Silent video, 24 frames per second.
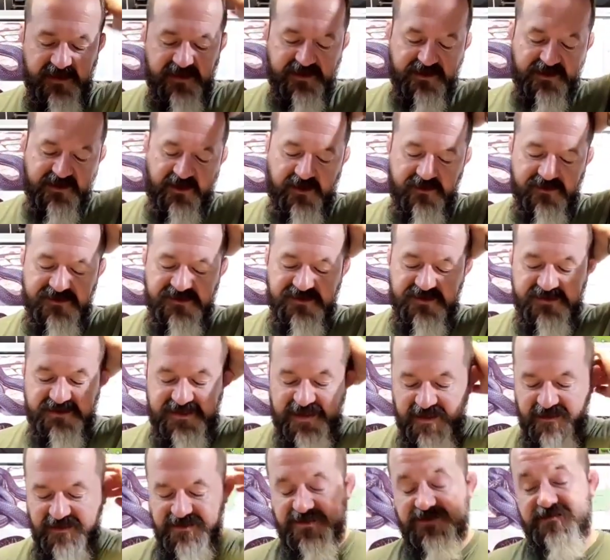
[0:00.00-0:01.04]
near the coast and
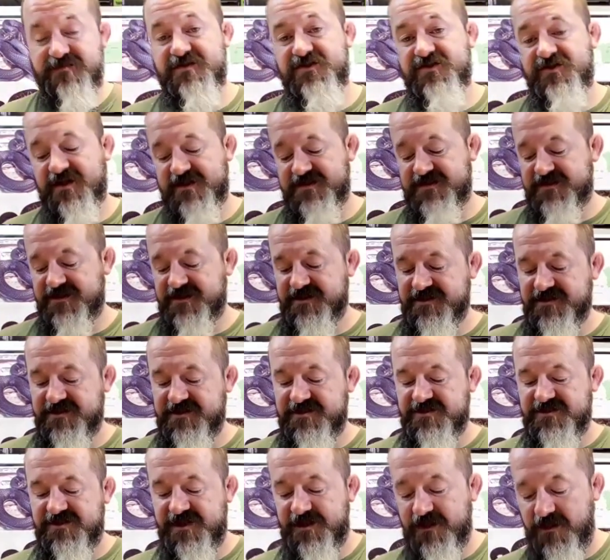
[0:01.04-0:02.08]
delta, it
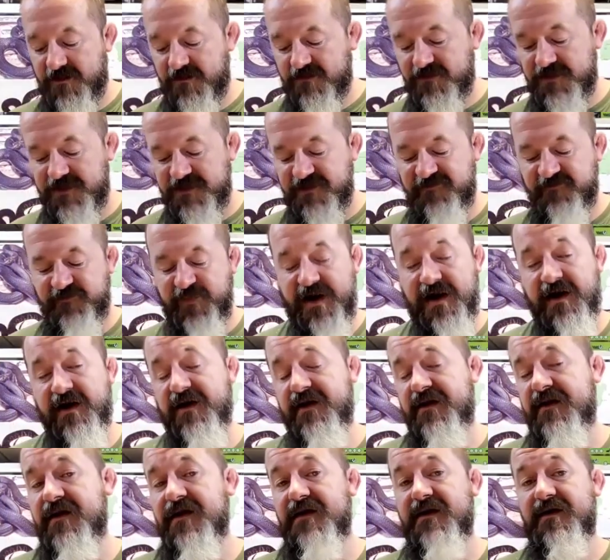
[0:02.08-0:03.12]
transitions to longleaf
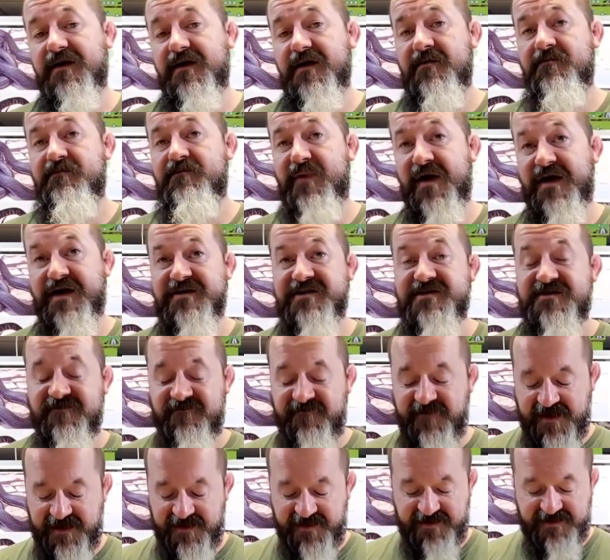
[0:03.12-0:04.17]
pine and bay
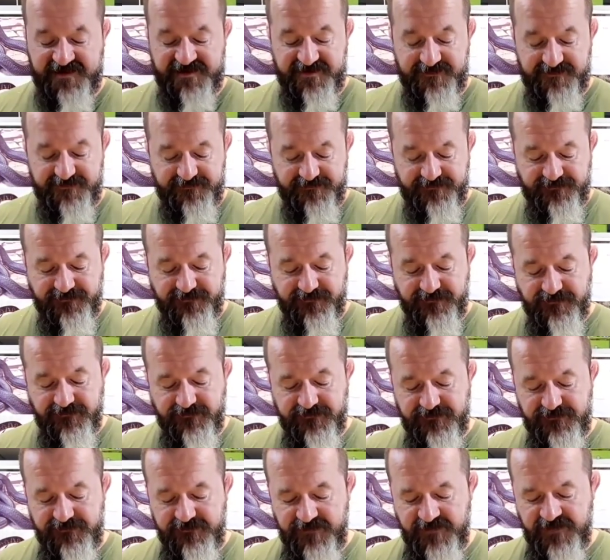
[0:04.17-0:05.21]
savannas.
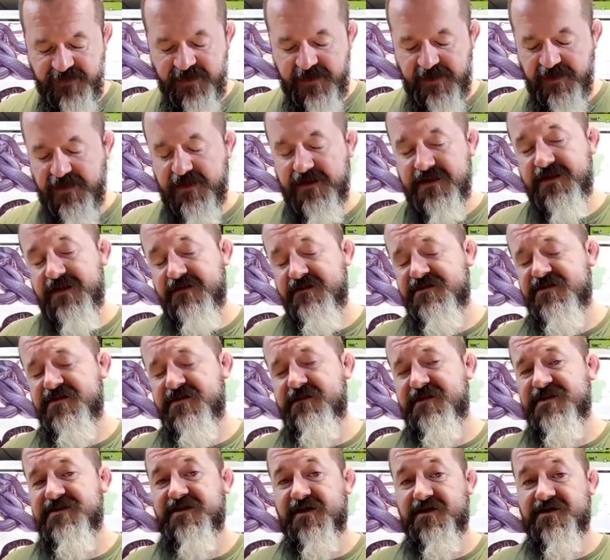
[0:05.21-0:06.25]
There is
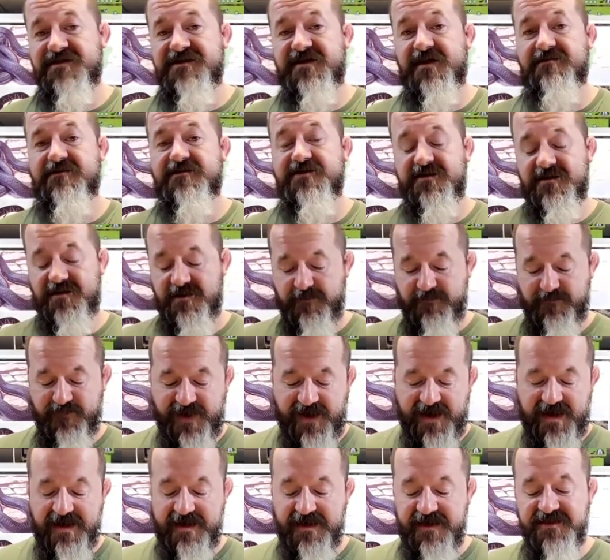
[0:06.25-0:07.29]
a misconception that
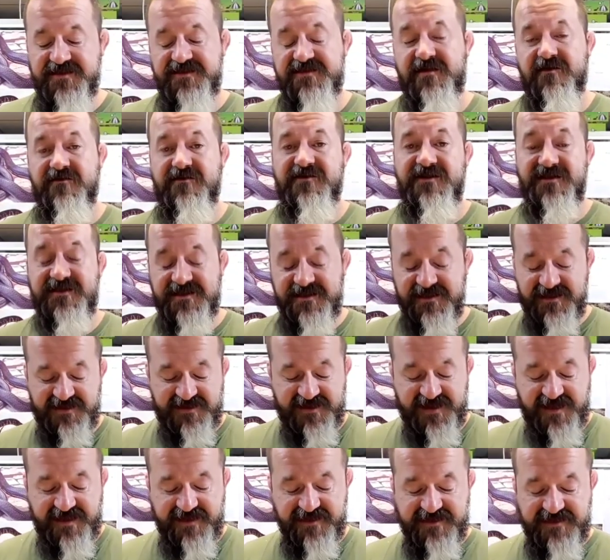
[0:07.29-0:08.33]
pine is toxic to
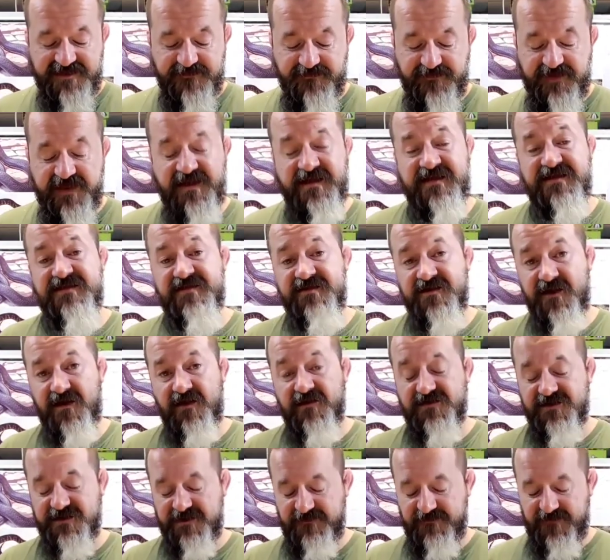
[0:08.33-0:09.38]
snakes. It is
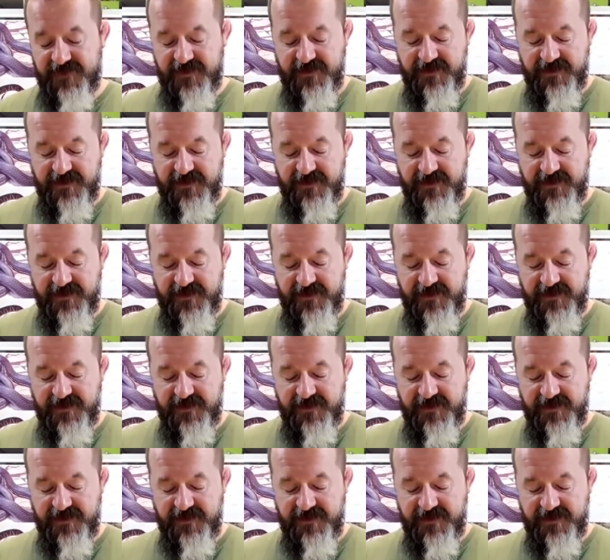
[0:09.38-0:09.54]
not.